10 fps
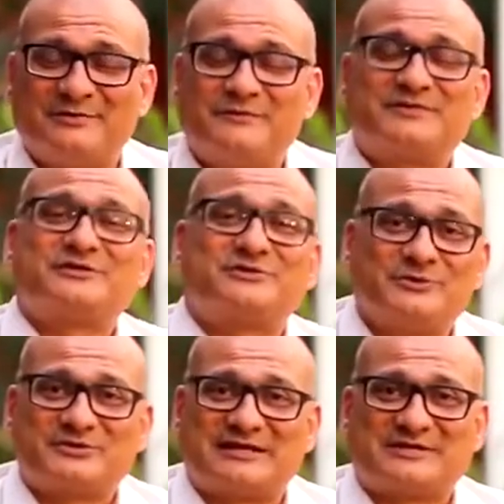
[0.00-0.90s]
which is
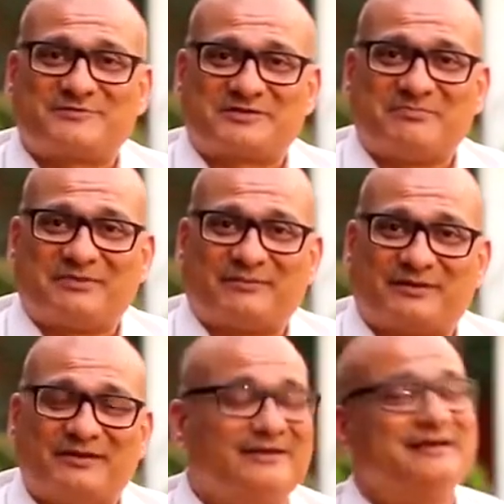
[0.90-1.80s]
useless for some
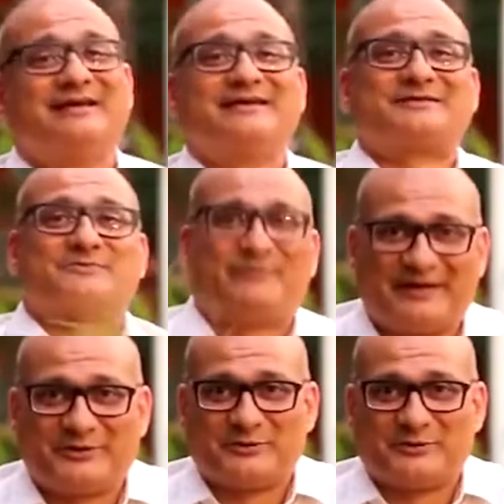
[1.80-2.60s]
people, is very